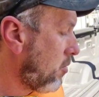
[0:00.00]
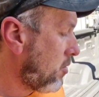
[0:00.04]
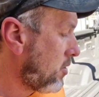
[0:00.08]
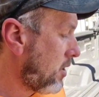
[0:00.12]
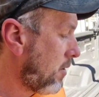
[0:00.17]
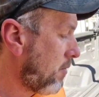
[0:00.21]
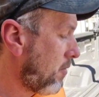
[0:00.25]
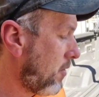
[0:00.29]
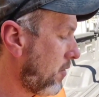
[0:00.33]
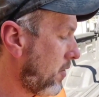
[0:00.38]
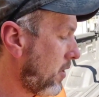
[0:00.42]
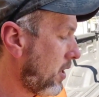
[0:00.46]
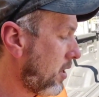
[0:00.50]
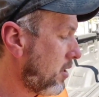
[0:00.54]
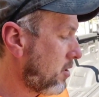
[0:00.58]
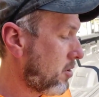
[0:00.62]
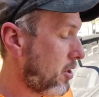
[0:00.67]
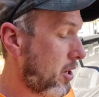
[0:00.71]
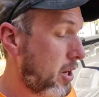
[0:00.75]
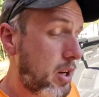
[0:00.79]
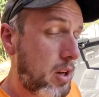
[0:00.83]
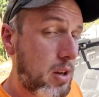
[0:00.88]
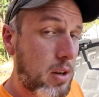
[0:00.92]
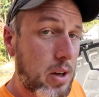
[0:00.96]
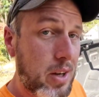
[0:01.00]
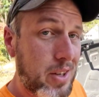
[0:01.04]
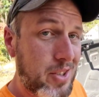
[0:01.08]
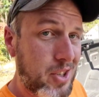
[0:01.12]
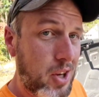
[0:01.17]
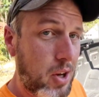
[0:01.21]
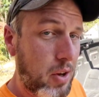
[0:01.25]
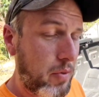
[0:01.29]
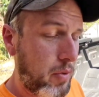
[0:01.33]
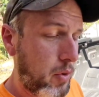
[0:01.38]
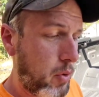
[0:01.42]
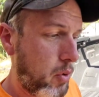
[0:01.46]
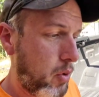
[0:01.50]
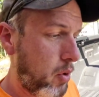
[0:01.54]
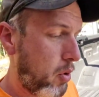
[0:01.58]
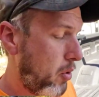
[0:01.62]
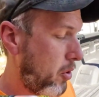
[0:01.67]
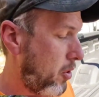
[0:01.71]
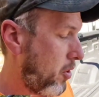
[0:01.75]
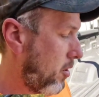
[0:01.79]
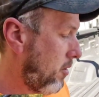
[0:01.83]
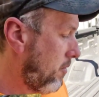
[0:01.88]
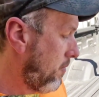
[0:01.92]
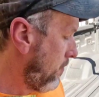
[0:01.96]
use different things like a cell phone
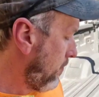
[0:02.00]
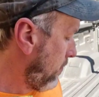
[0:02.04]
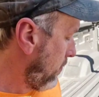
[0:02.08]
holder.